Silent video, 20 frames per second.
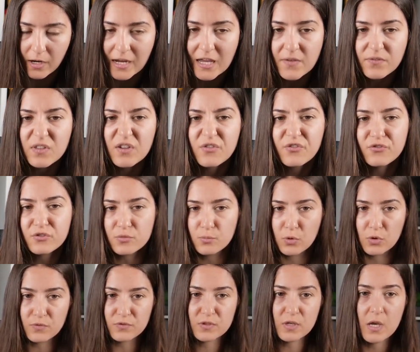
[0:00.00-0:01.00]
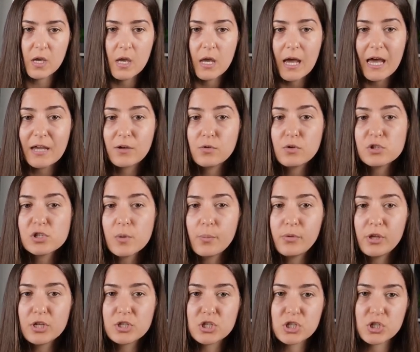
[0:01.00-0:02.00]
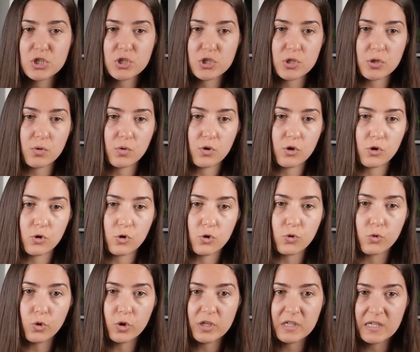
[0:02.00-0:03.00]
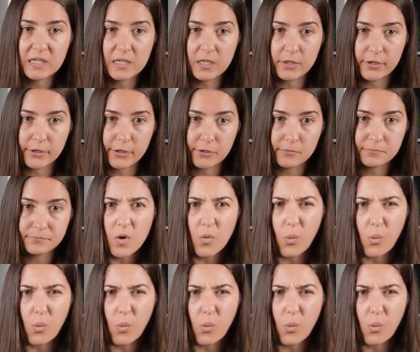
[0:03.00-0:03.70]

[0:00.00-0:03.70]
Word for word: I have different moves. I could also play just rook here.